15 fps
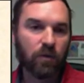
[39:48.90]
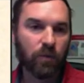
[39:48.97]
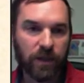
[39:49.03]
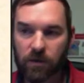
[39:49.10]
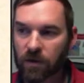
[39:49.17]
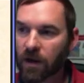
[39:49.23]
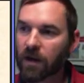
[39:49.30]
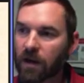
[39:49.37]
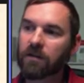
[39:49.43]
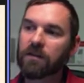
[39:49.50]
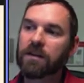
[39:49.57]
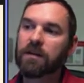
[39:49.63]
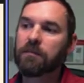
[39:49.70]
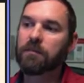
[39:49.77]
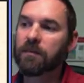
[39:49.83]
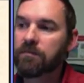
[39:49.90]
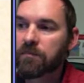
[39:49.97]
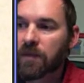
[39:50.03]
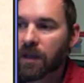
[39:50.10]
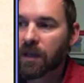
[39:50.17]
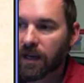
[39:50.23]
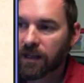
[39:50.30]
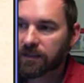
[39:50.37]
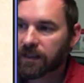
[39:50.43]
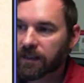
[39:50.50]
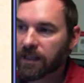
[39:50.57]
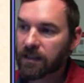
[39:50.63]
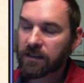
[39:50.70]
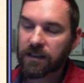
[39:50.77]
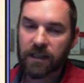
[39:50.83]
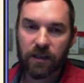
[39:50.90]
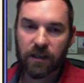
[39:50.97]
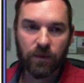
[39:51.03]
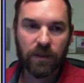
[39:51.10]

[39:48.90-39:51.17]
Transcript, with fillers: We go collar them, and at the end of the year,